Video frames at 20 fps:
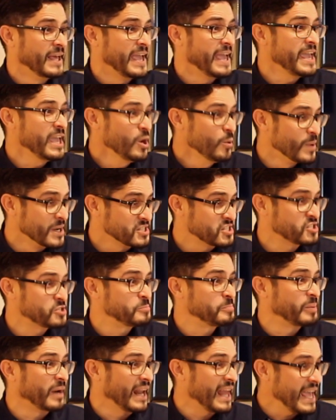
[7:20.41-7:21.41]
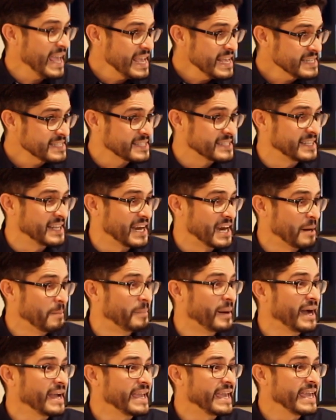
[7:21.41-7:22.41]
He was placed
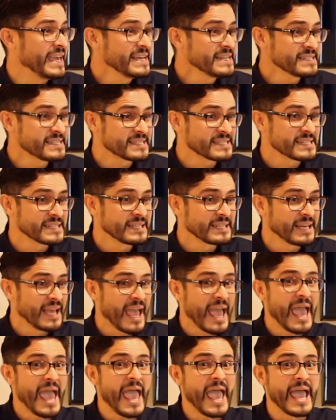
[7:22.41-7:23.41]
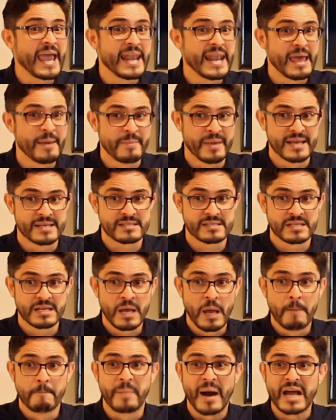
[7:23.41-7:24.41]
there by His enemies,
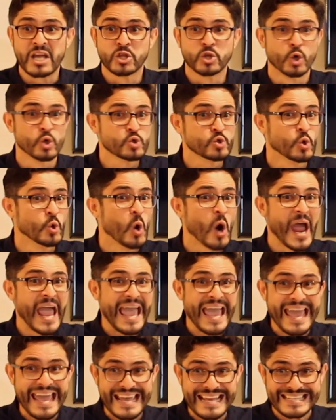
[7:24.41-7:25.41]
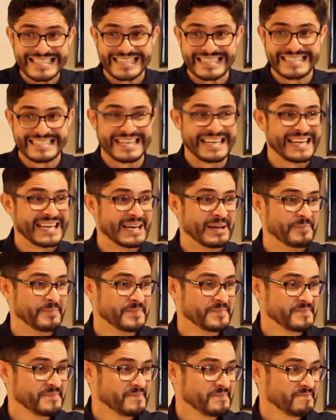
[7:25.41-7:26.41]
by those who hated
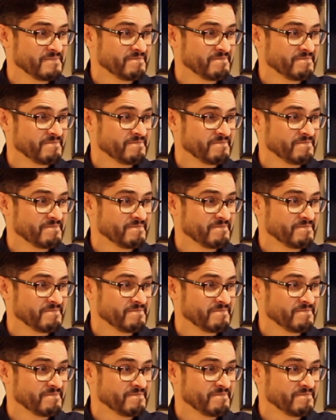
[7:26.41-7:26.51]
Him.